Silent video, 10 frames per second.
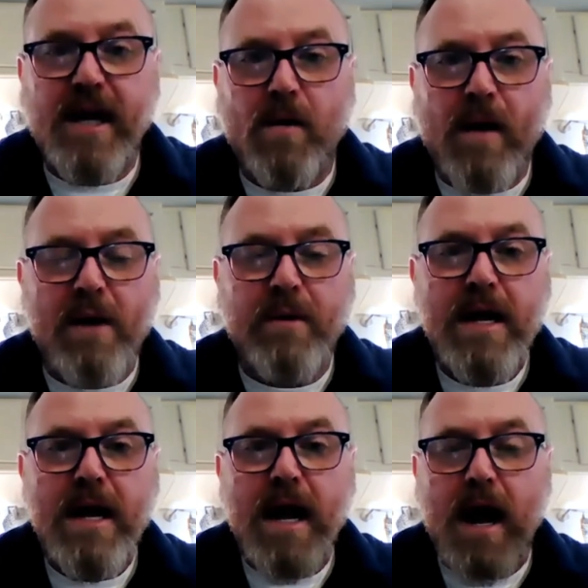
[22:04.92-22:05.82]
to go out
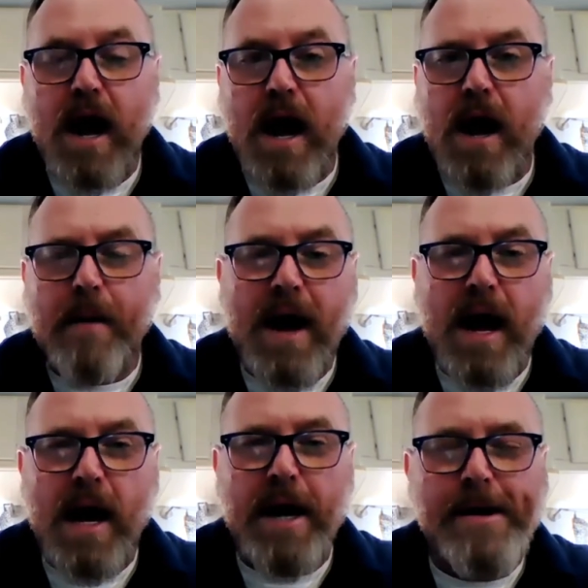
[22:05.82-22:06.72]

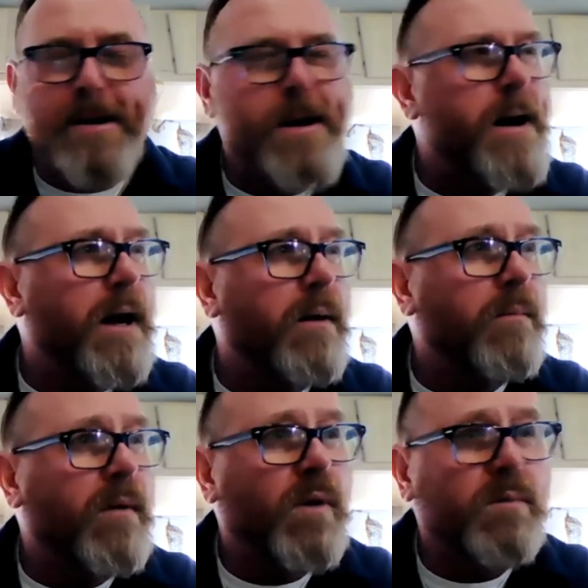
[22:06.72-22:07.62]
on
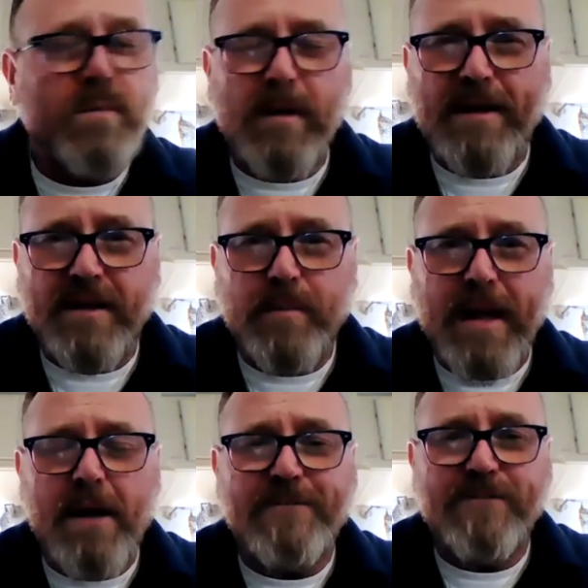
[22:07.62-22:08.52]
I think it'll be
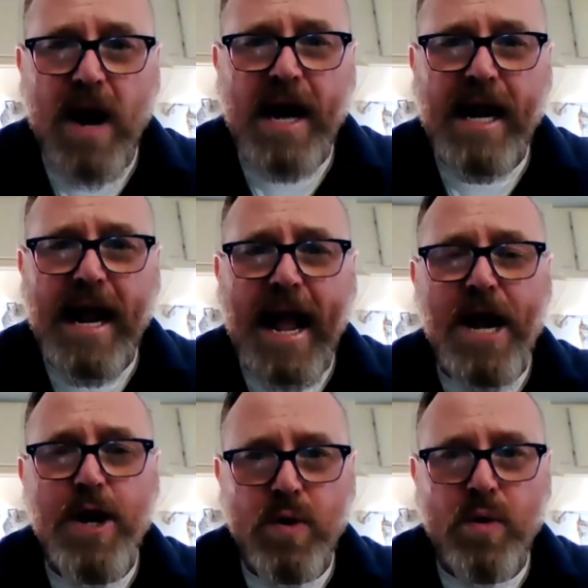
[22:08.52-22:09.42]
out on Friday
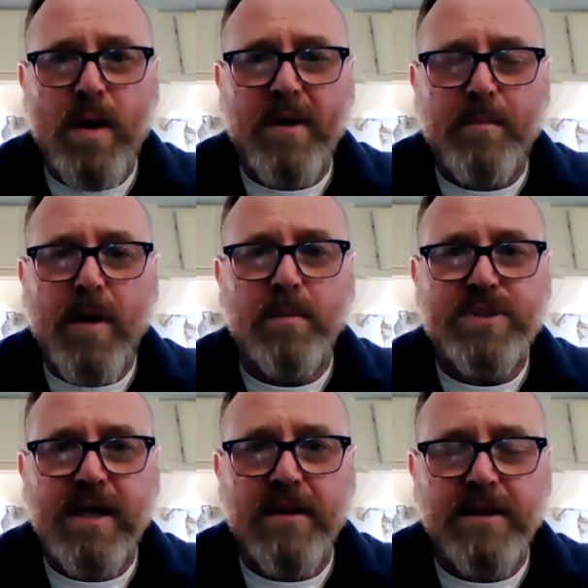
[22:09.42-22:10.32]
at noon. I'm going to
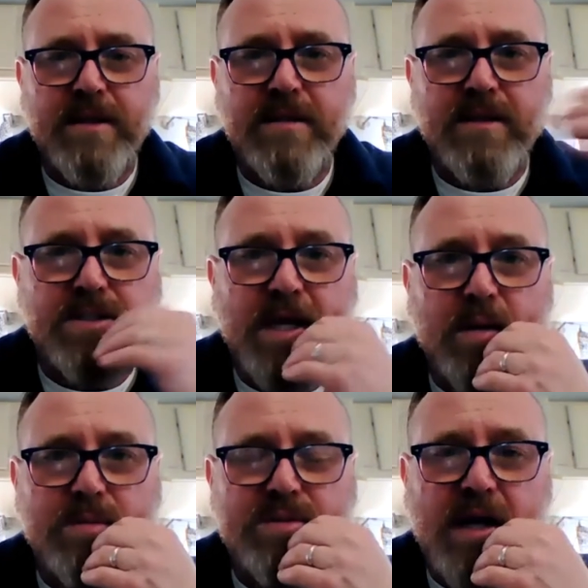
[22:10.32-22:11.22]
publish it on the
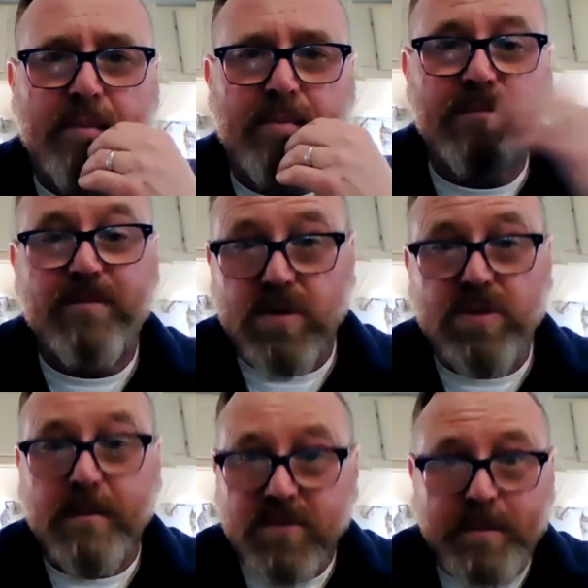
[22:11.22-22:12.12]
channels.
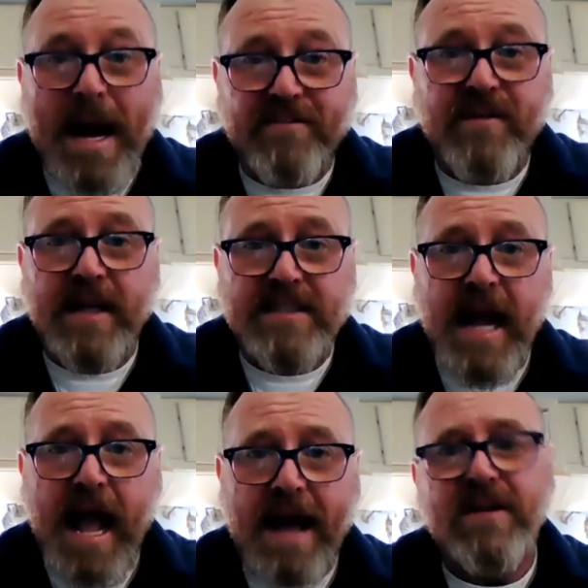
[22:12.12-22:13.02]
First of all, Spotify is going
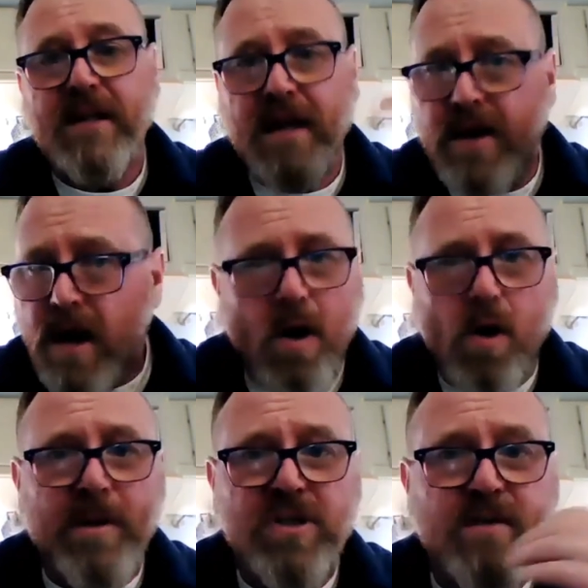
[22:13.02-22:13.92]
to have it, and then a
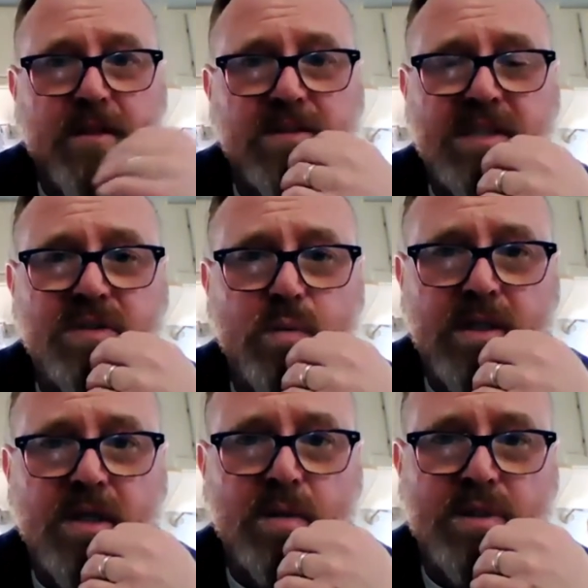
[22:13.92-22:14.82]
whole bunch of others as the
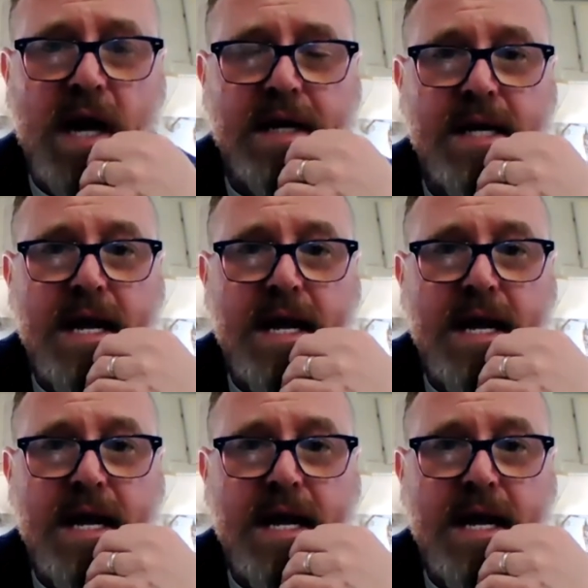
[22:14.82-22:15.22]
week goes on.